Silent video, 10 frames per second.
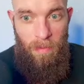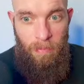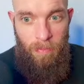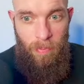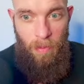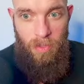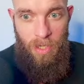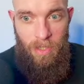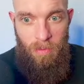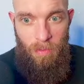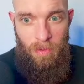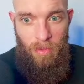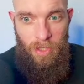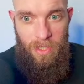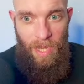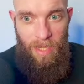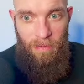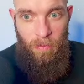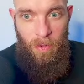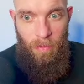problems here to understand if
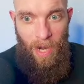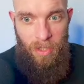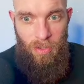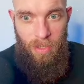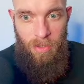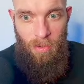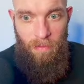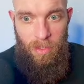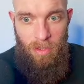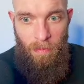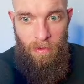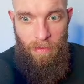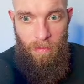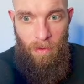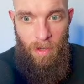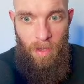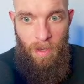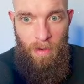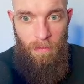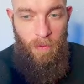we are actually solving something for.
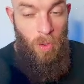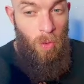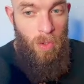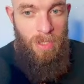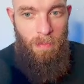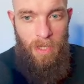Who is it being